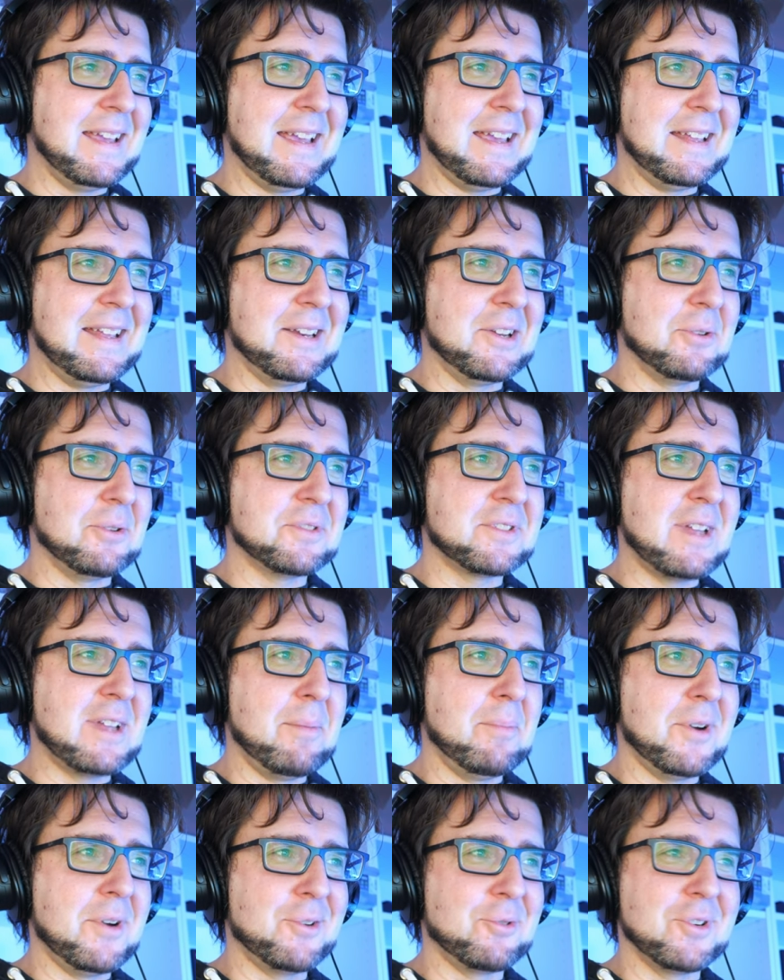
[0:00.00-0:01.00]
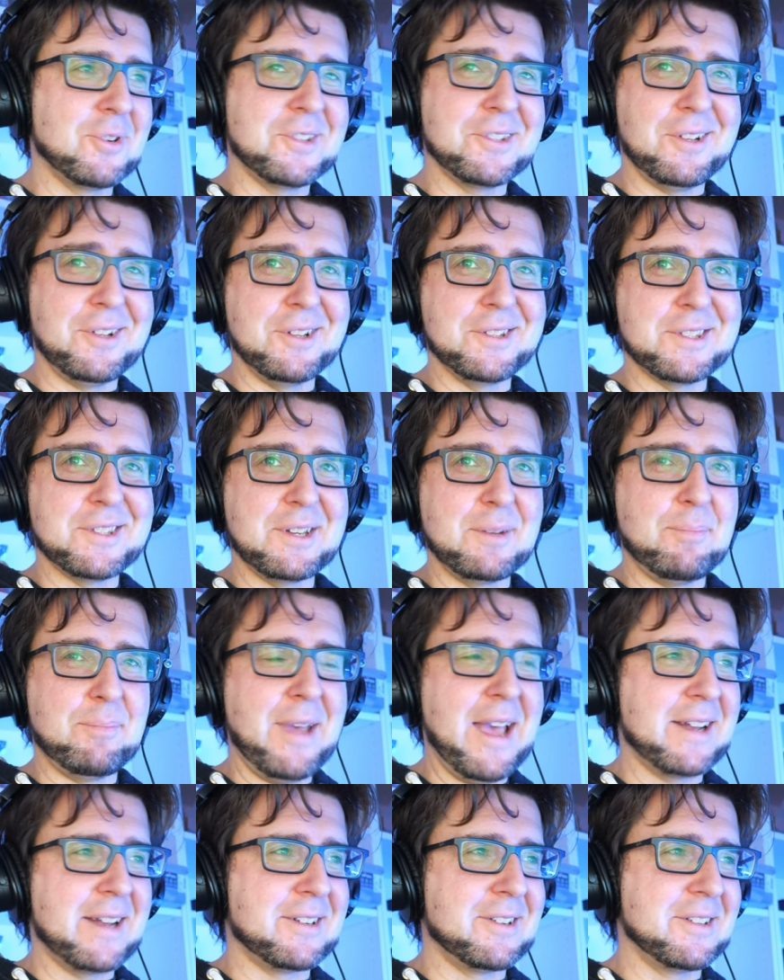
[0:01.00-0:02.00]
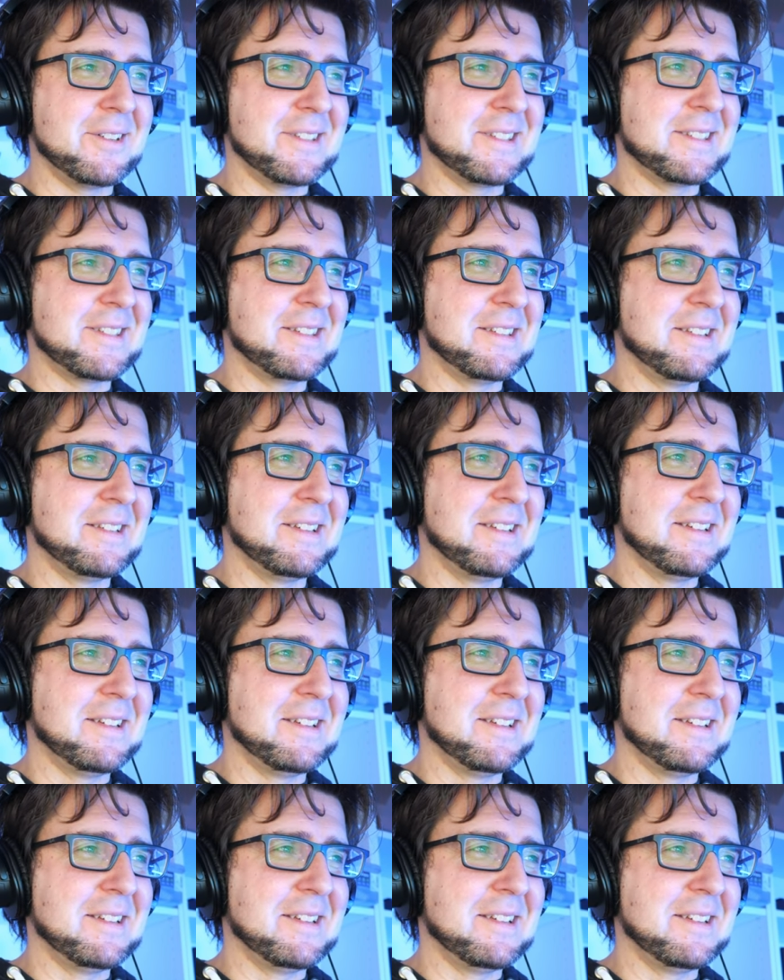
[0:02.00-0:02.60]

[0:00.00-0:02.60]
and those number results in patterns.